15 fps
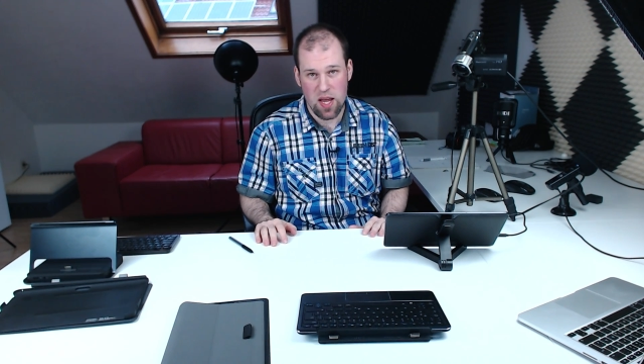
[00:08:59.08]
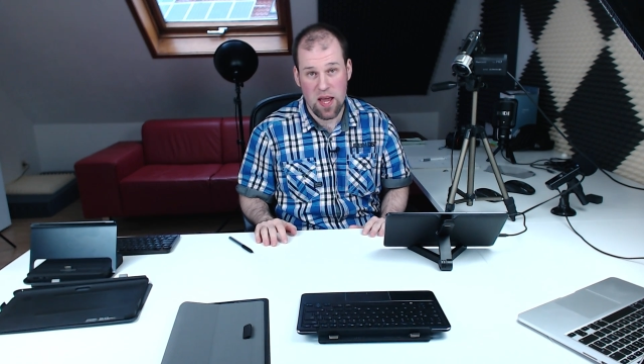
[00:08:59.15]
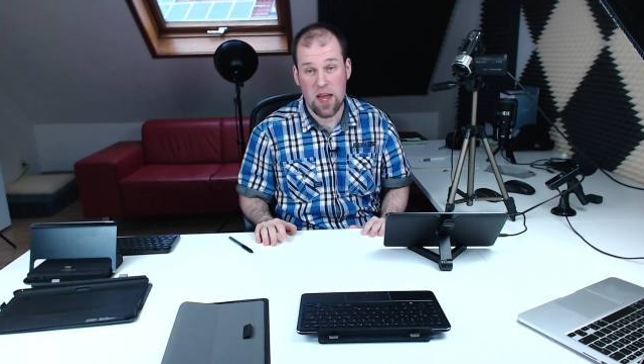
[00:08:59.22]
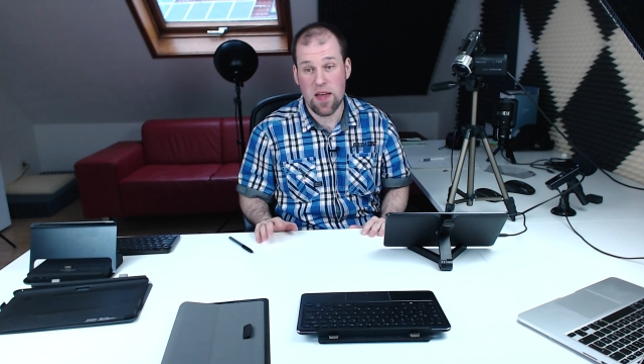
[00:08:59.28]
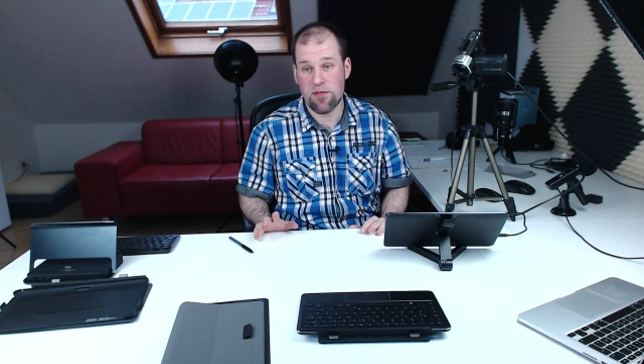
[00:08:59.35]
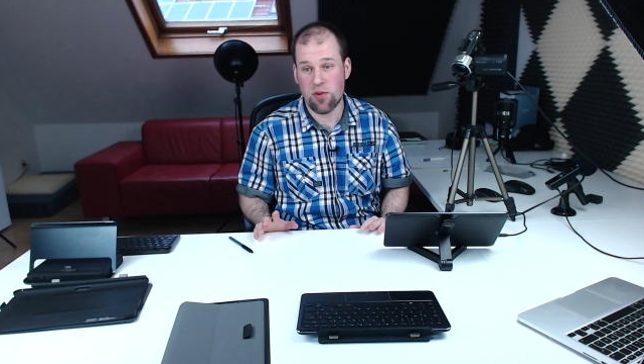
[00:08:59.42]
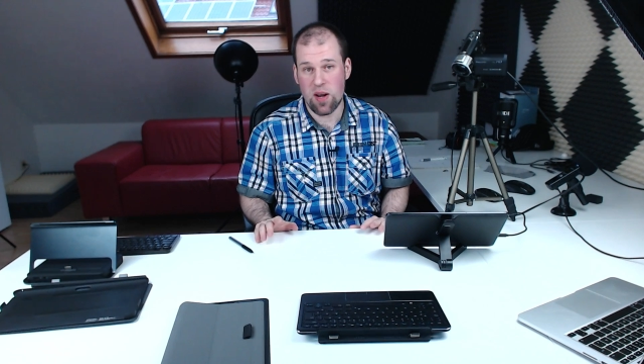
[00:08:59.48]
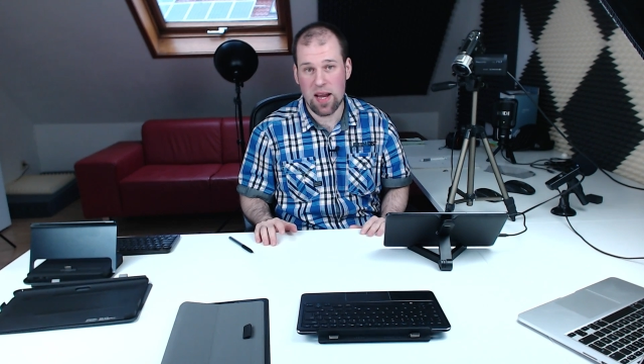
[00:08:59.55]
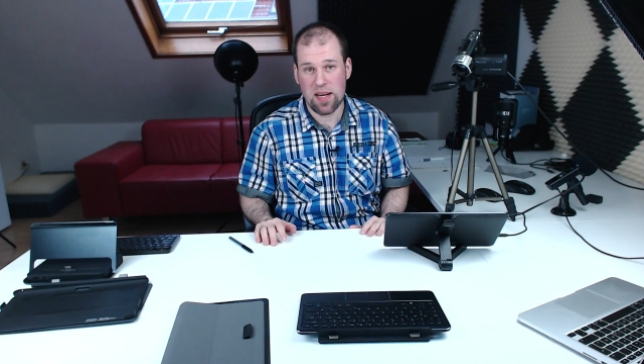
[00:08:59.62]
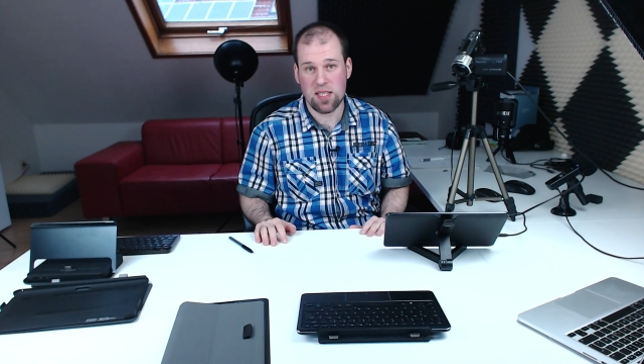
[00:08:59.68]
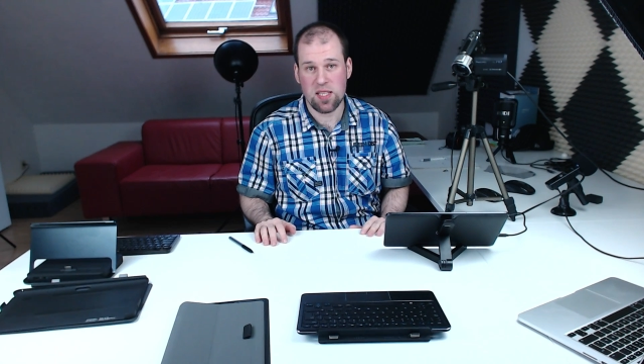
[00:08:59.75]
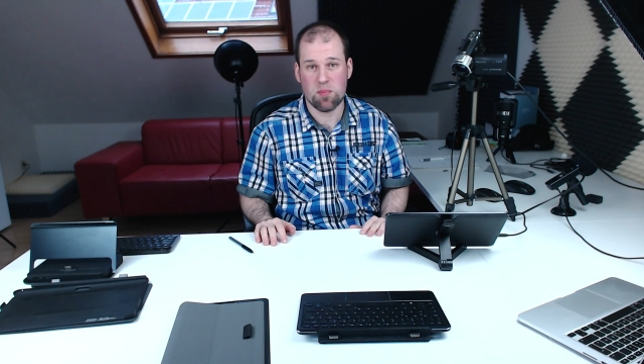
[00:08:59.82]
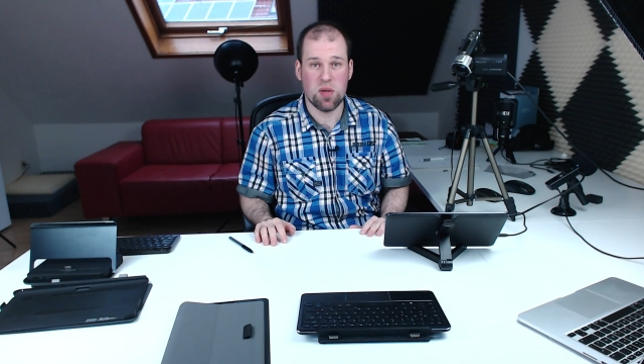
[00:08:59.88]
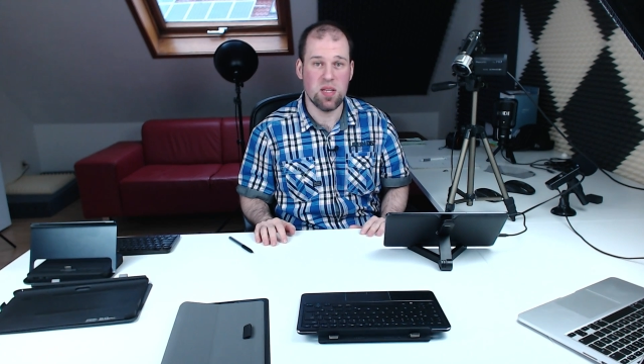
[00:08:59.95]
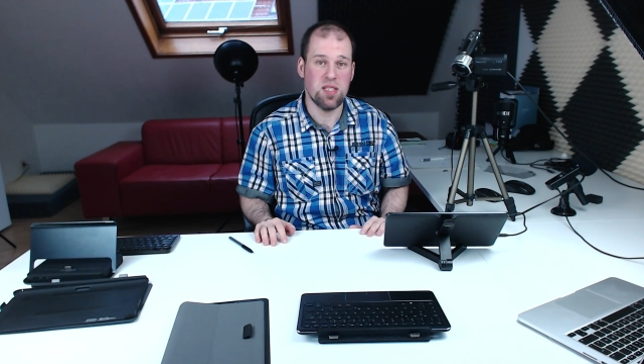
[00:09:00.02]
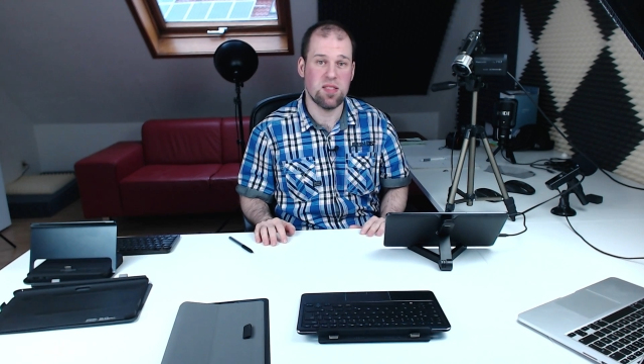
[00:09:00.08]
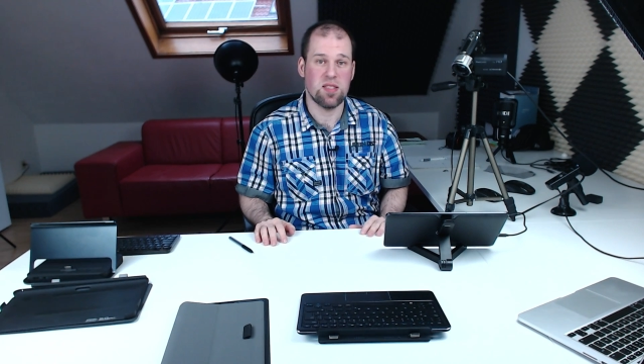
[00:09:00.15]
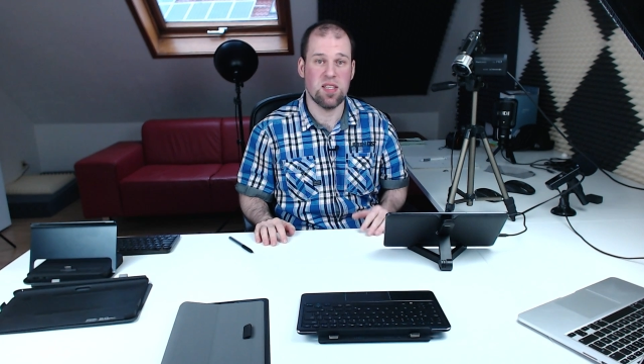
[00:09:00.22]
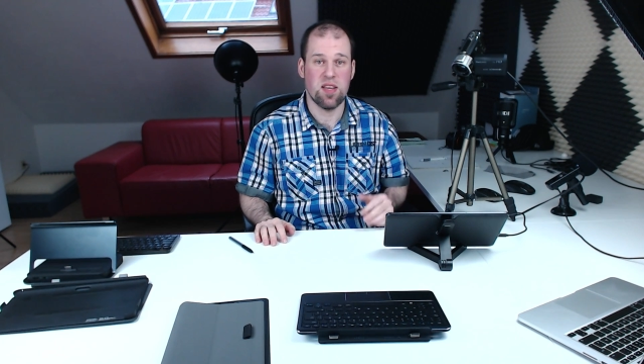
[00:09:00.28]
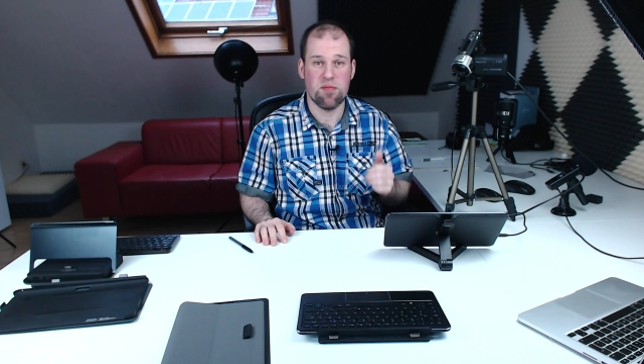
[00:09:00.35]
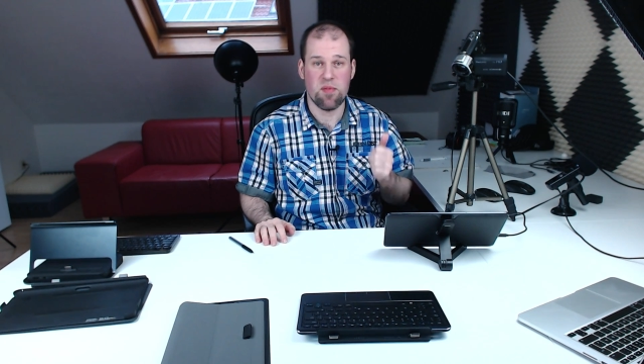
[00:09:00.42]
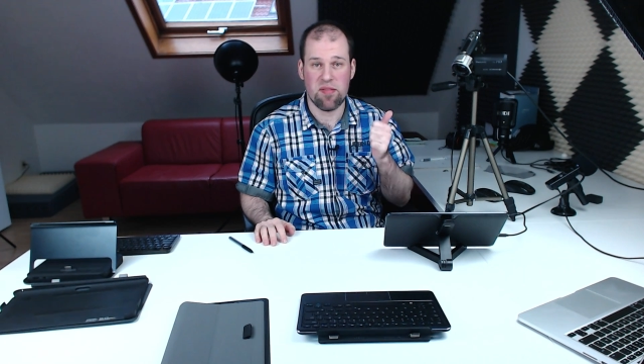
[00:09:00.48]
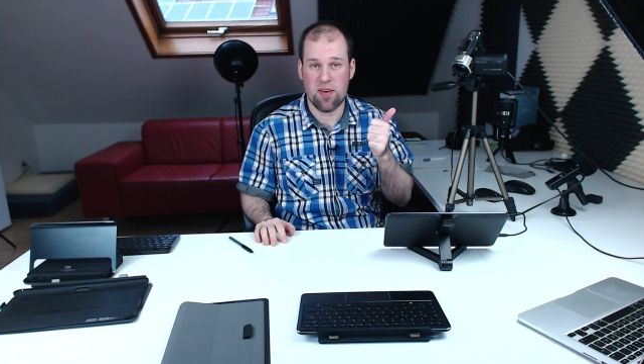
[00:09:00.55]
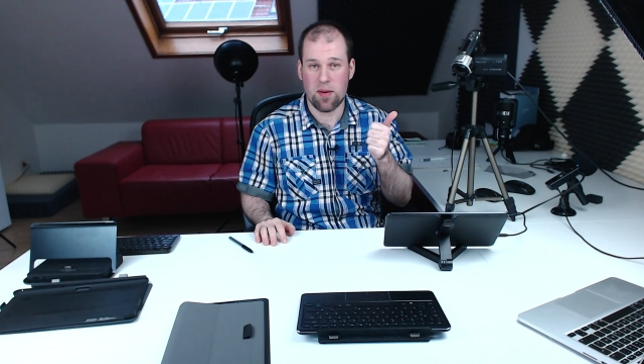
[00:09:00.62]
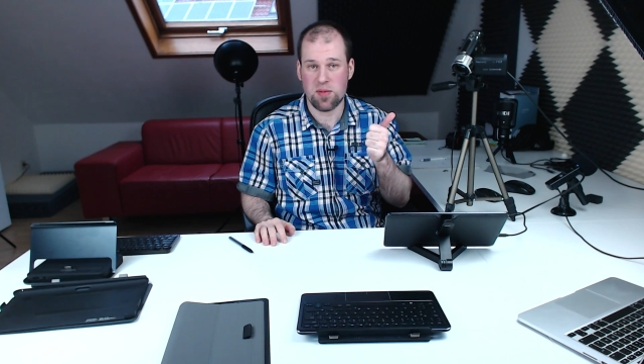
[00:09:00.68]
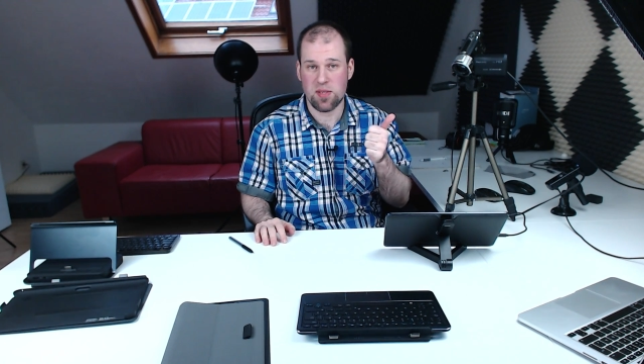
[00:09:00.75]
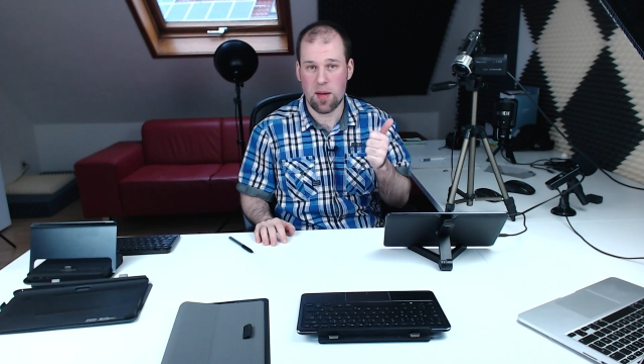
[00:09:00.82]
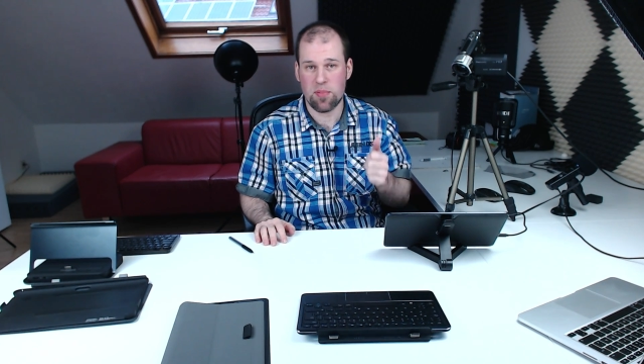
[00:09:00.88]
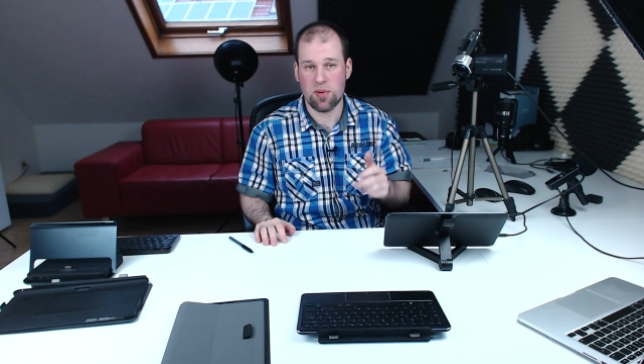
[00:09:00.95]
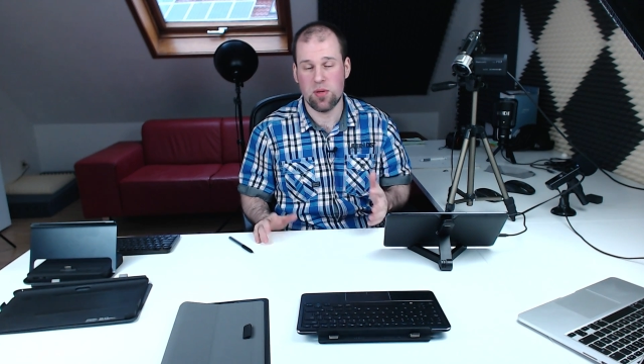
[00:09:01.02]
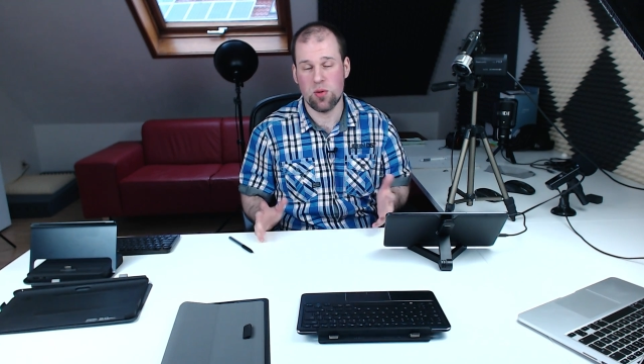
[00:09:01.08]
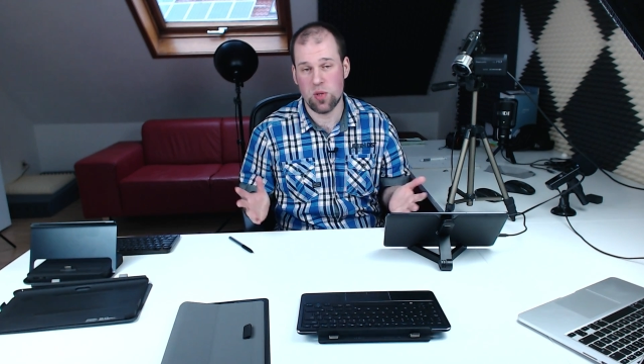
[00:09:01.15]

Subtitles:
If you liked it, please give me a thumbs up,